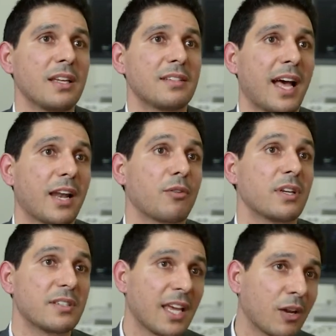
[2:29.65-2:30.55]
data
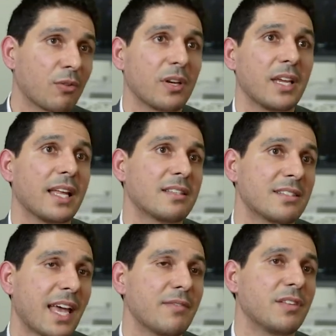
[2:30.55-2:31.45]
integrity and
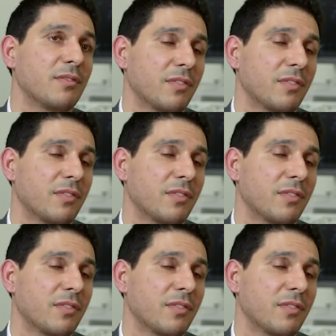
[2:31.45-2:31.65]
safety